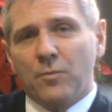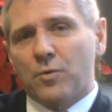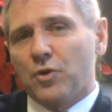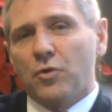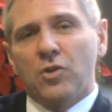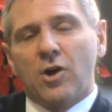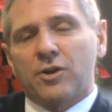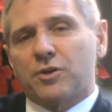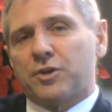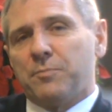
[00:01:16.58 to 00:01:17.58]
We're no
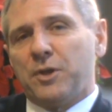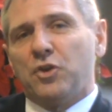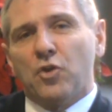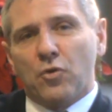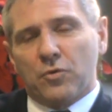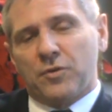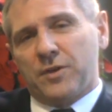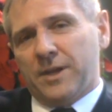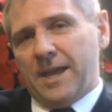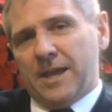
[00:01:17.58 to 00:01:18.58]
longer to be yoked
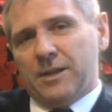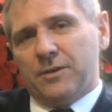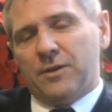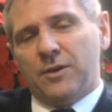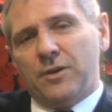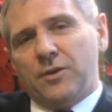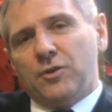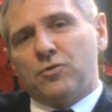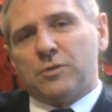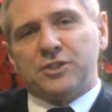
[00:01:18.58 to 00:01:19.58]
again
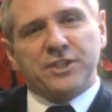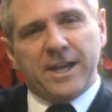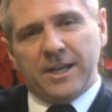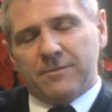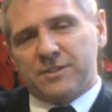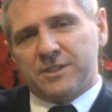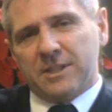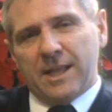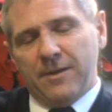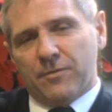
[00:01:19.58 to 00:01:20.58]
to a chain of
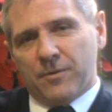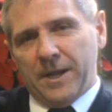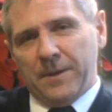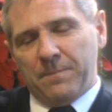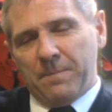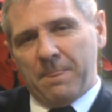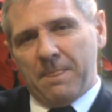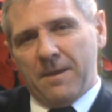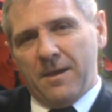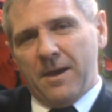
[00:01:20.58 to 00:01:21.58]
slavery.
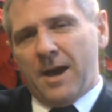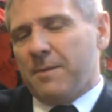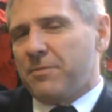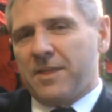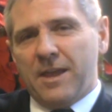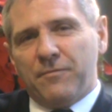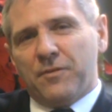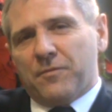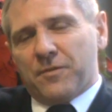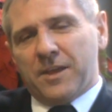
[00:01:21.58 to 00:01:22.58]
I'm
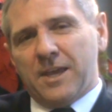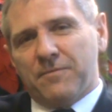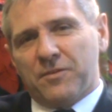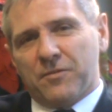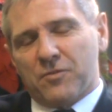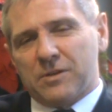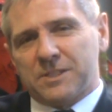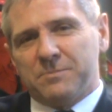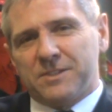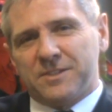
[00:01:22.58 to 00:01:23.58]
thankful for the gift of
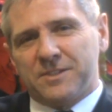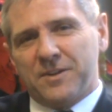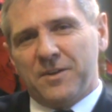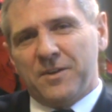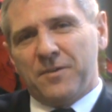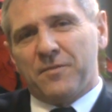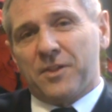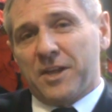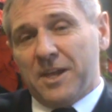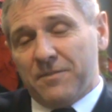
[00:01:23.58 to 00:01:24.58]
Christmas for
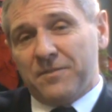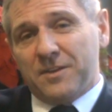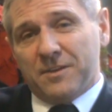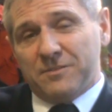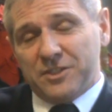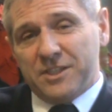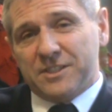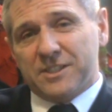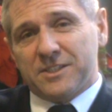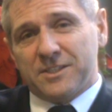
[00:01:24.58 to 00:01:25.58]
the gift of
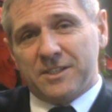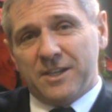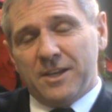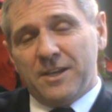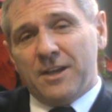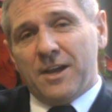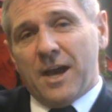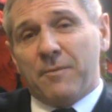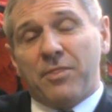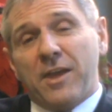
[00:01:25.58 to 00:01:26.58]
Jesus.
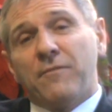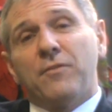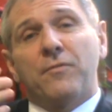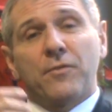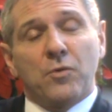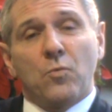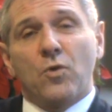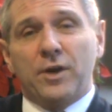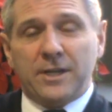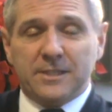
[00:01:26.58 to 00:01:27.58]
I'm thankful for the
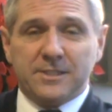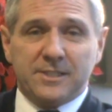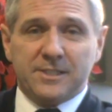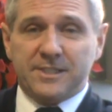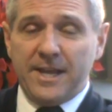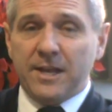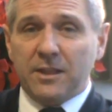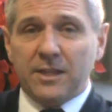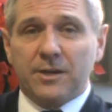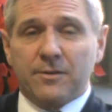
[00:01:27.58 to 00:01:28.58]
warnings to stay
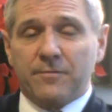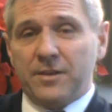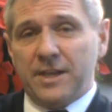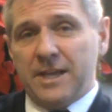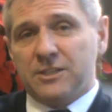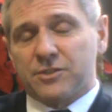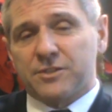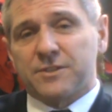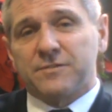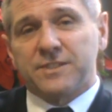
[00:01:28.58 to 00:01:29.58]
clear of the
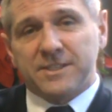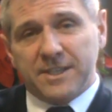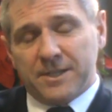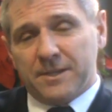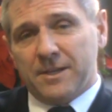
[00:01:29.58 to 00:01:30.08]
dangers of sin.